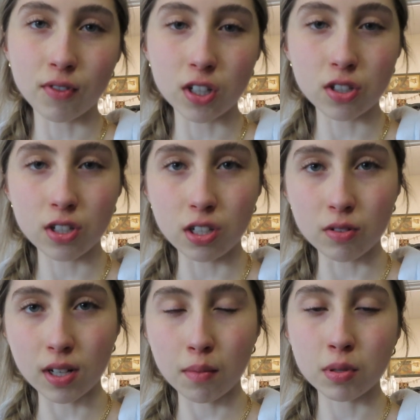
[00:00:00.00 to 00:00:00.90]
fridge to
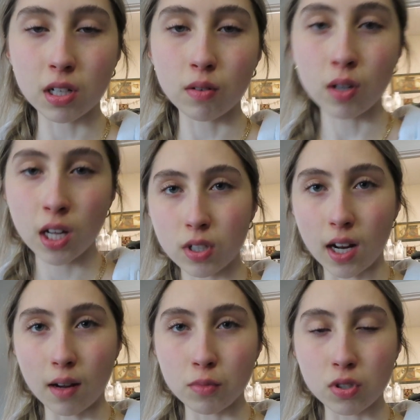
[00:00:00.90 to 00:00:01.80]
use up, so
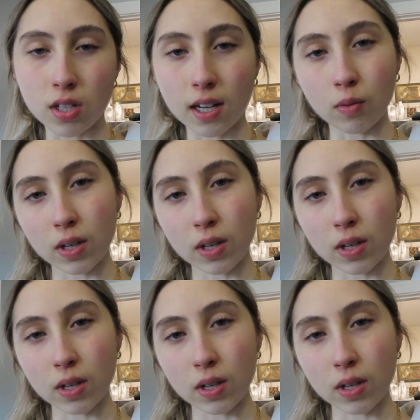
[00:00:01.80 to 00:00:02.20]
today I'm using egg